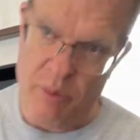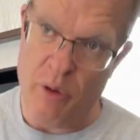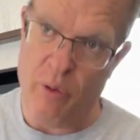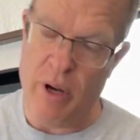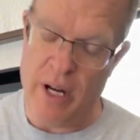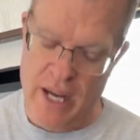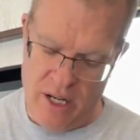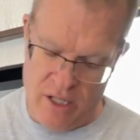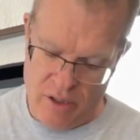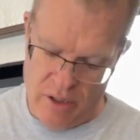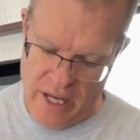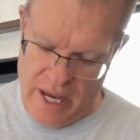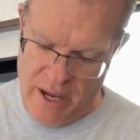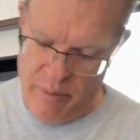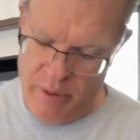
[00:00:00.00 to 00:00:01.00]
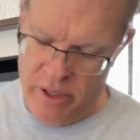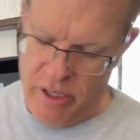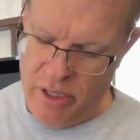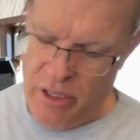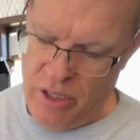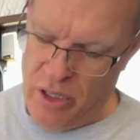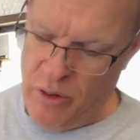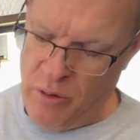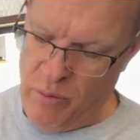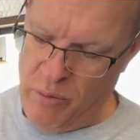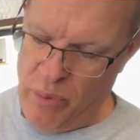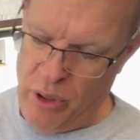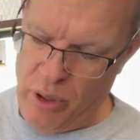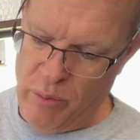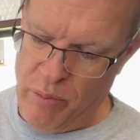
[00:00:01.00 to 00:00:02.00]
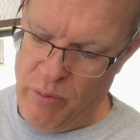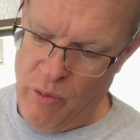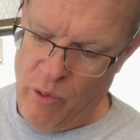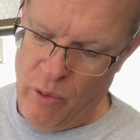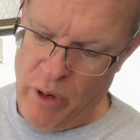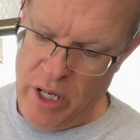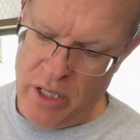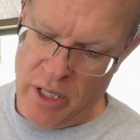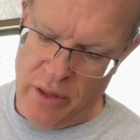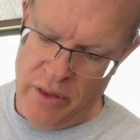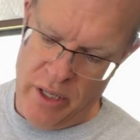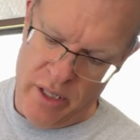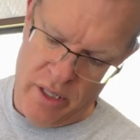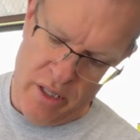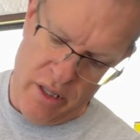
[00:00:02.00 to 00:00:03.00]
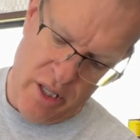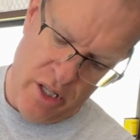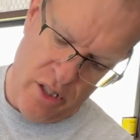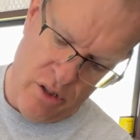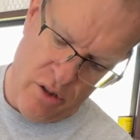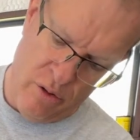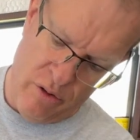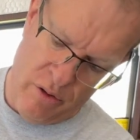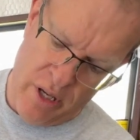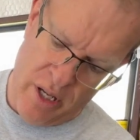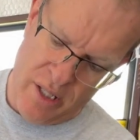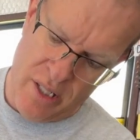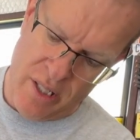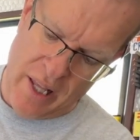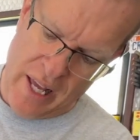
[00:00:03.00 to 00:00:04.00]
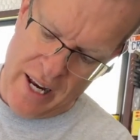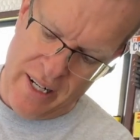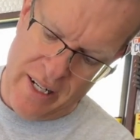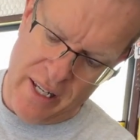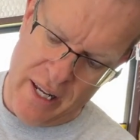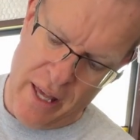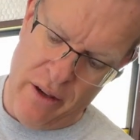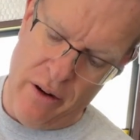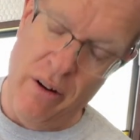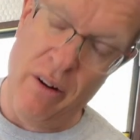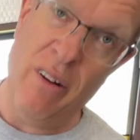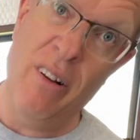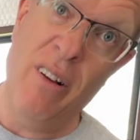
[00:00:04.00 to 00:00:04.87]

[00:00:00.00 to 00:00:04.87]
what actually happens is you put a wrench on this, and these two things slide together,